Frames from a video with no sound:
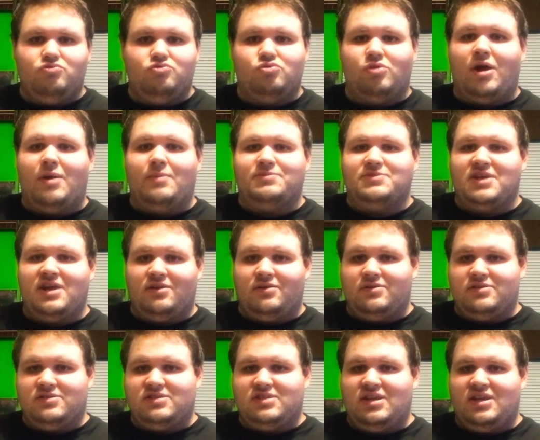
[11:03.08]
drops out
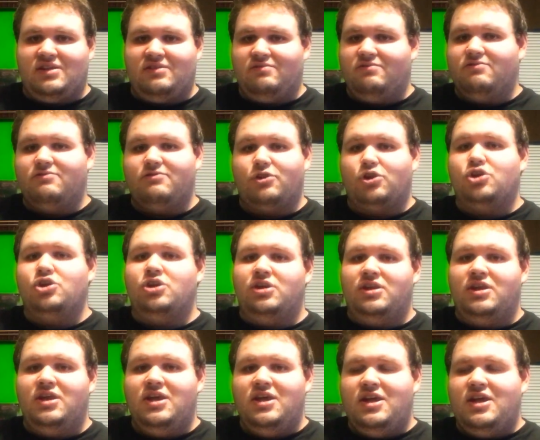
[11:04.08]
of the scene for
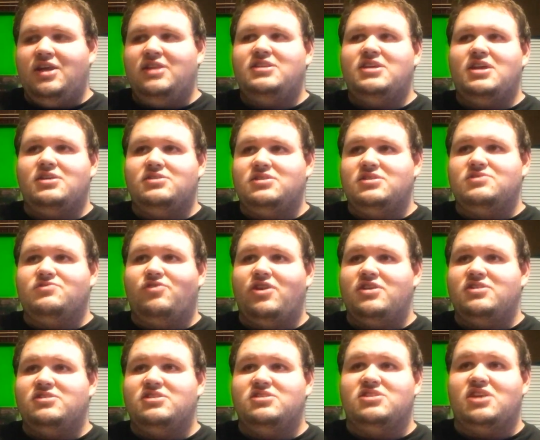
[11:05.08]
good. He tells his
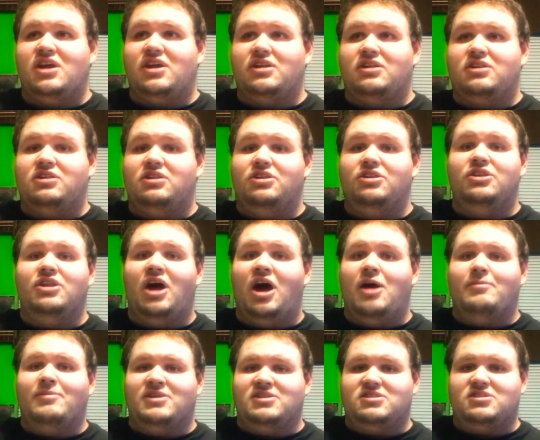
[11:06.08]
friends, he's like,
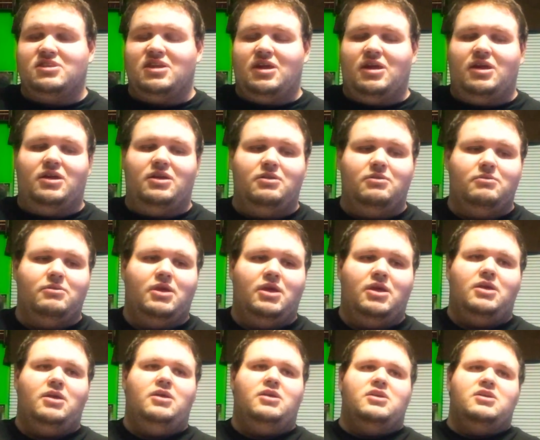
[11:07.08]
"Namaste."
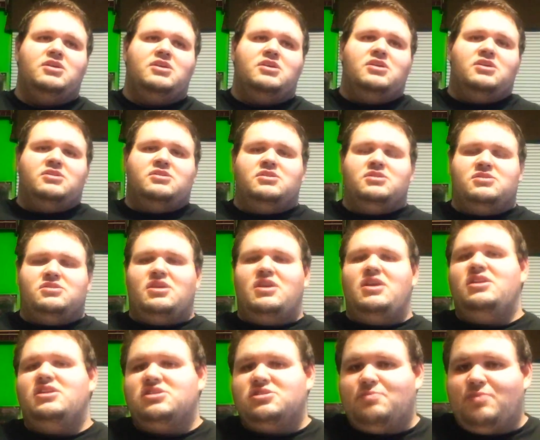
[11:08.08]
So
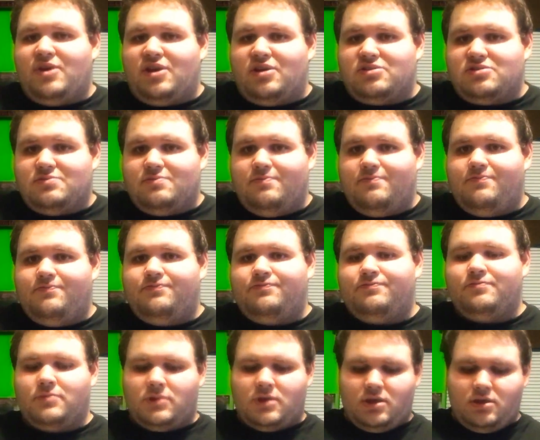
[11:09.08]
he disappears.
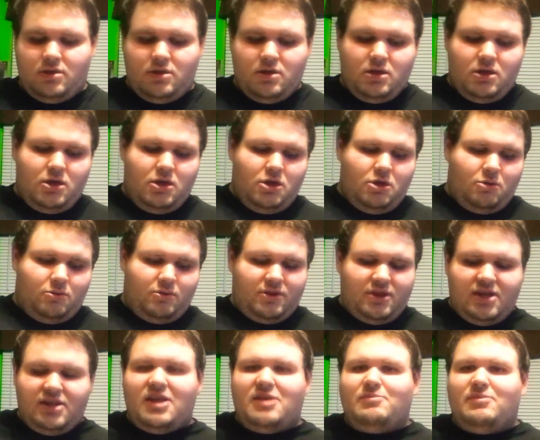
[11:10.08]
Well,
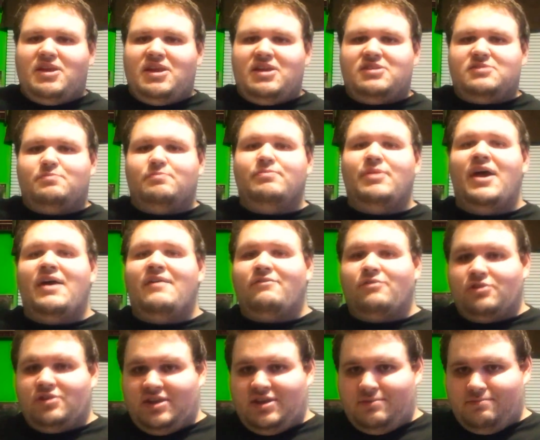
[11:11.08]
then they meet
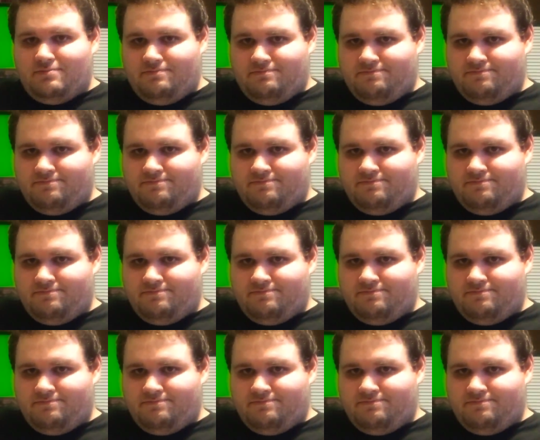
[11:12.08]
Beverly.